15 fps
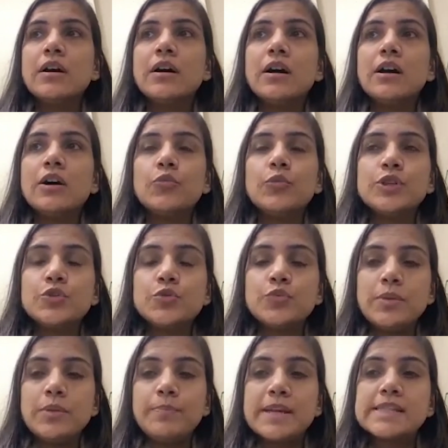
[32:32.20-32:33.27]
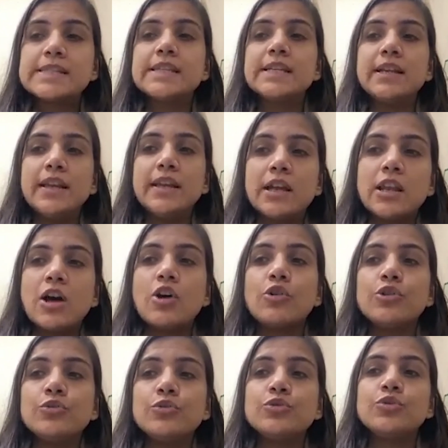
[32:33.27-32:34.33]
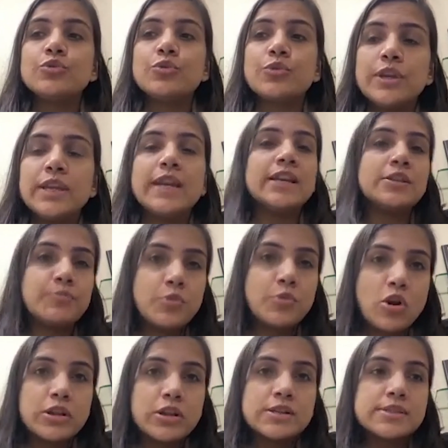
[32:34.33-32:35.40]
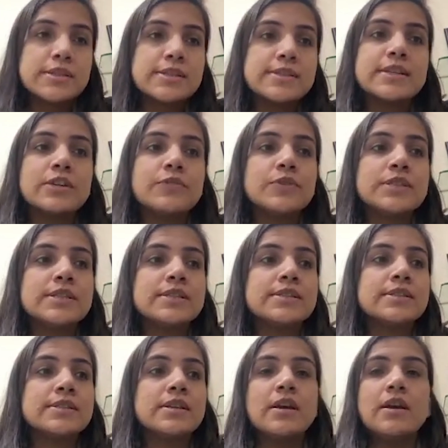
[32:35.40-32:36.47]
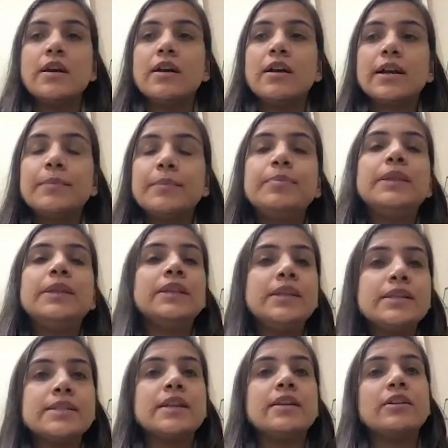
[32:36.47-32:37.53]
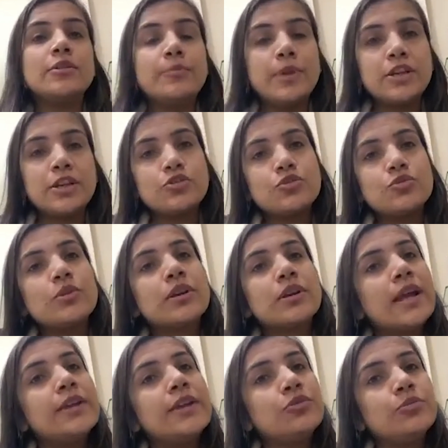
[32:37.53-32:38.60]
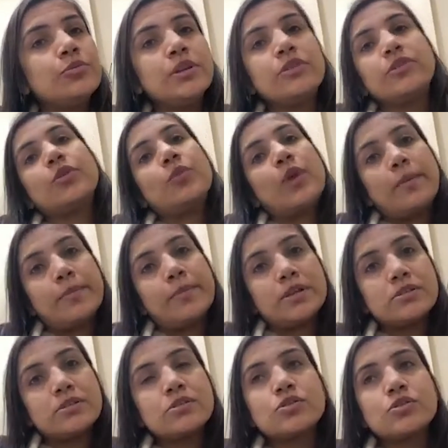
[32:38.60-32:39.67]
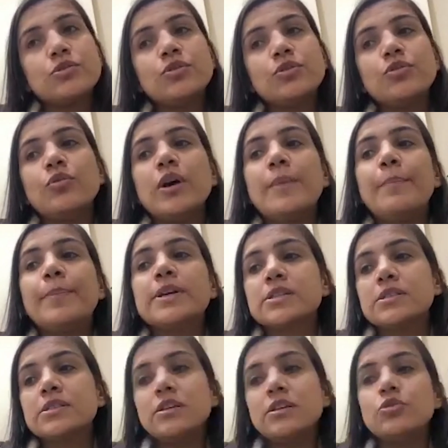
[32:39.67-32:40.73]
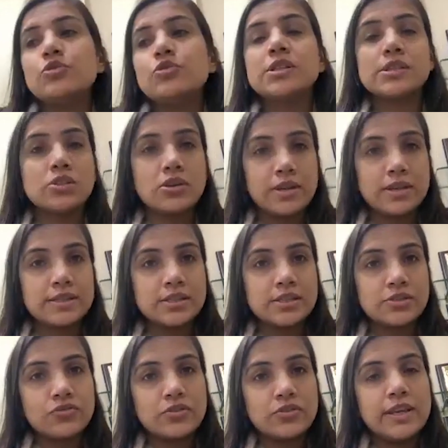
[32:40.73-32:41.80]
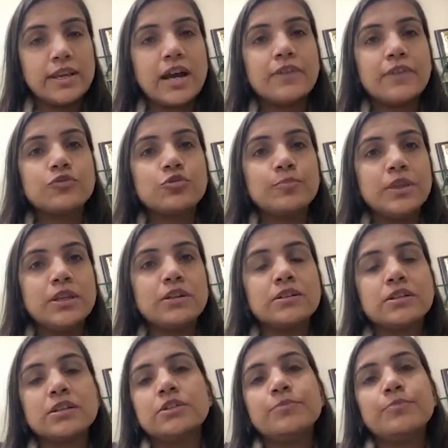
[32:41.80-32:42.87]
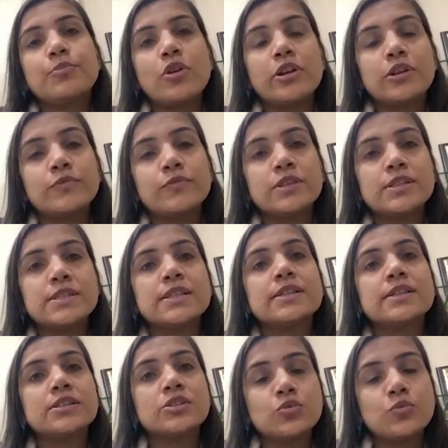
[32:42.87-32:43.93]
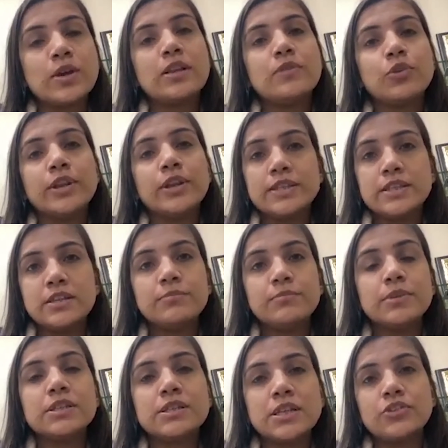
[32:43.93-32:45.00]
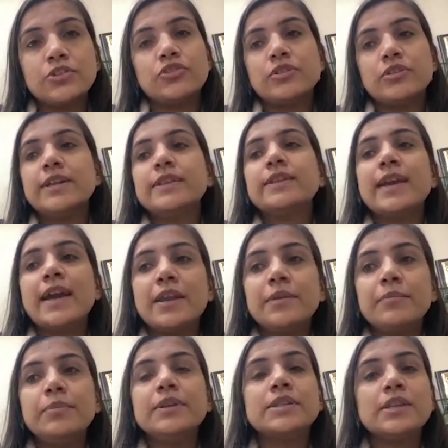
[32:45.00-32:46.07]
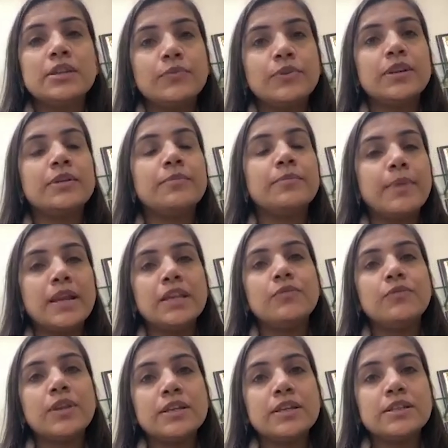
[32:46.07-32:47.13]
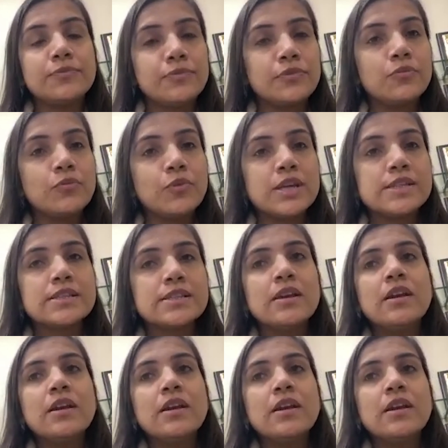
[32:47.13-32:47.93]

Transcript: uh, which will basically allow you to create products and services completely tailor-made to a client unique requirements so you know a personal loan does not necessarily have to be a term product with a 6 12 or 18 month tenor it can be delivered in many many different ways